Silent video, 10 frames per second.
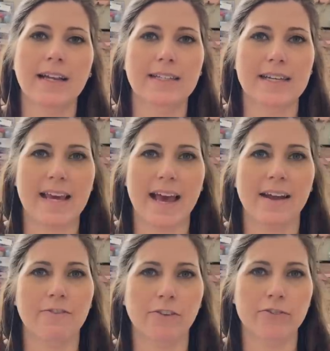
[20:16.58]
to
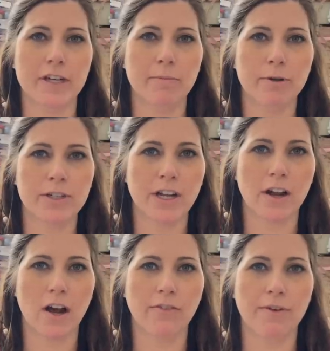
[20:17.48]
get 15%
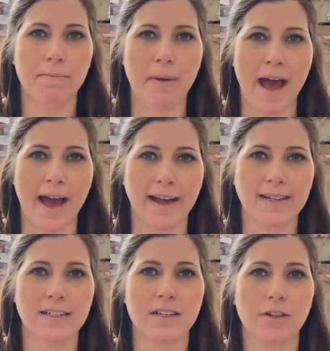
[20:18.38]
off
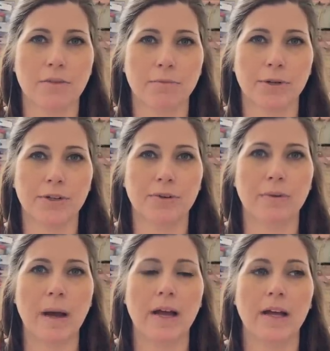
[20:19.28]
bags
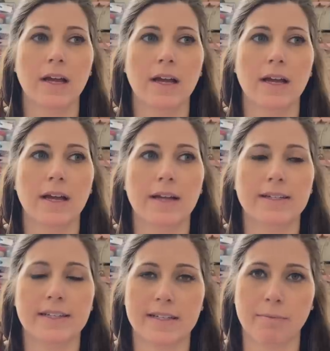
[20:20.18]
through
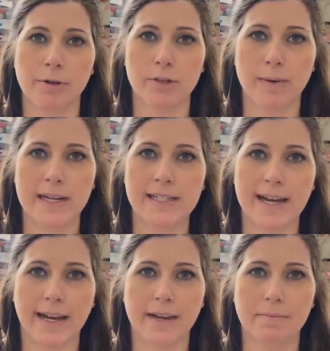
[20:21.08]
December
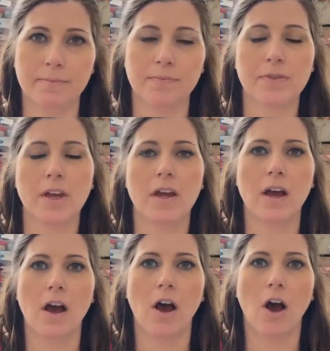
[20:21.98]
22nd.
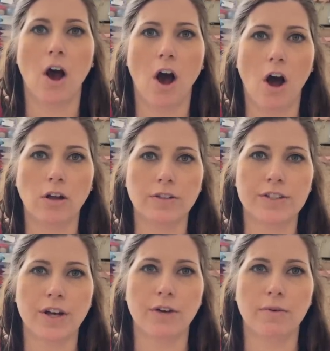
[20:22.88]

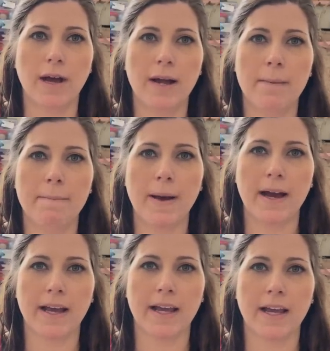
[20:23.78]
Also,
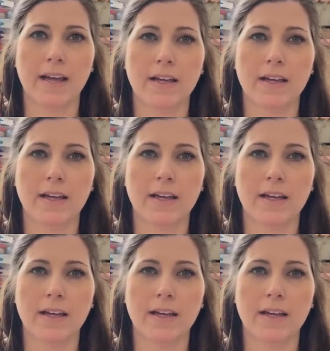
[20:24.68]
my